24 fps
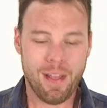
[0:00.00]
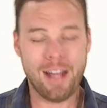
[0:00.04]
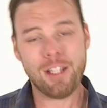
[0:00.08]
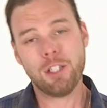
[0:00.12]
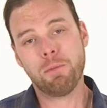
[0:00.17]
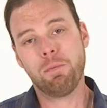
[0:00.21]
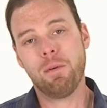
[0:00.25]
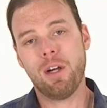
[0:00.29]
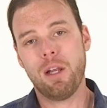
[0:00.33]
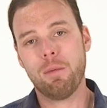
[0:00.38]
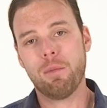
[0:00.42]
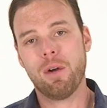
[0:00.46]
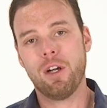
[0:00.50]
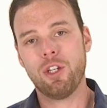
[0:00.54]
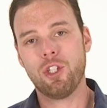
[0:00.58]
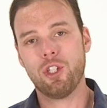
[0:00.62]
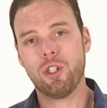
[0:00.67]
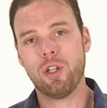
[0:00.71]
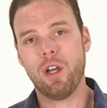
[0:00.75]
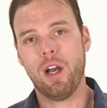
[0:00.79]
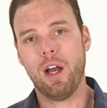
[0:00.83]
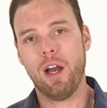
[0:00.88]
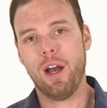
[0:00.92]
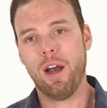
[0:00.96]
that's pretty
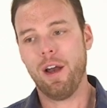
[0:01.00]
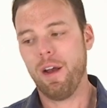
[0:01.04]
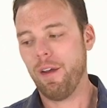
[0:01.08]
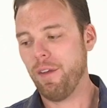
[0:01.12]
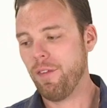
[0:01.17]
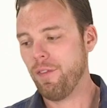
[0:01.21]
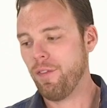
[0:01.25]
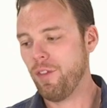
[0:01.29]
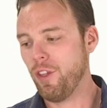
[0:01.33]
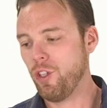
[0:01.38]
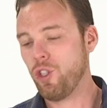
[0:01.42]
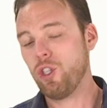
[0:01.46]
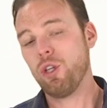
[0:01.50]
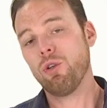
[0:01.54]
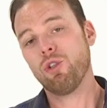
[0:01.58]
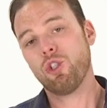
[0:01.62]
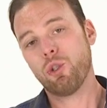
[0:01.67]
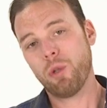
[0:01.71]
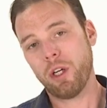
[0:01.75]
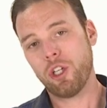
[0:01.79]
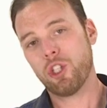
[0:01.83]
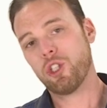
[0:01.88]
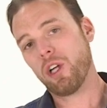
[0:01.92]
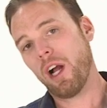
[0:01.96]
much the 2
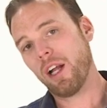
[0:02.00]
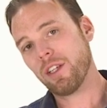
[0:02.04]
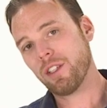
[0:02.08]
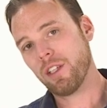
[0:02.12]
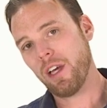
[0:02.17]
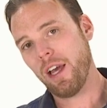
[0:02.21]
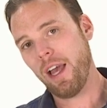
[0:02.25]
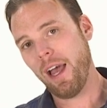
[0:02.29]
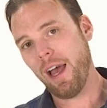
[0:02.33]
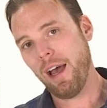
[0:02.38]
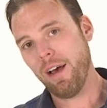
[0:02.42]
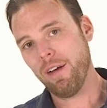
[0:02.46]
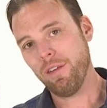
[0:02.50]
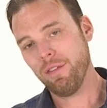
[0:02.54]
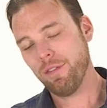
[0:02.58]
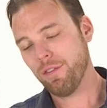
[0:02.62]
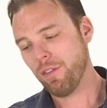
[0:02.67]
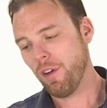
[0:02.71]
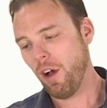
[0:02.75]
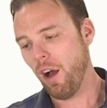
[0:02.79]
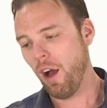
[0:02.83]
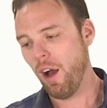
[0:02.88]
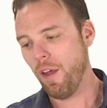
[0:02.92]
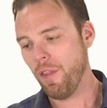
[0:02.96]
trick shots I have
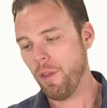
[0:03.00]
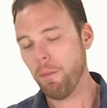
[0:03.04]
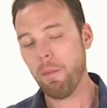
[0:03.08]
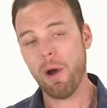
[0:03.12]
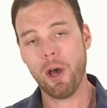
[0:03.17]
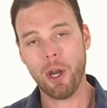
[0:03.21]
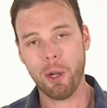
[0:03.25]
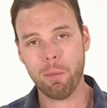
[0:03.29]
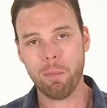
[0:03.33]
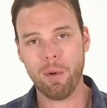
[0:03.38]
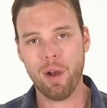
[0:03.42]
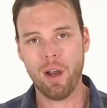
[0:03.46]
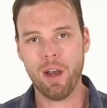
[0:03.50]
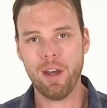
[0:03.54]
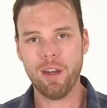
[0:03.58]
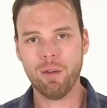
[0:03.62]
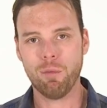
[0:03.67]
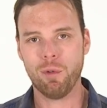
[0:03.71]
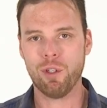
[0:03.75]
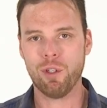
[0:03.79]
on the monopod,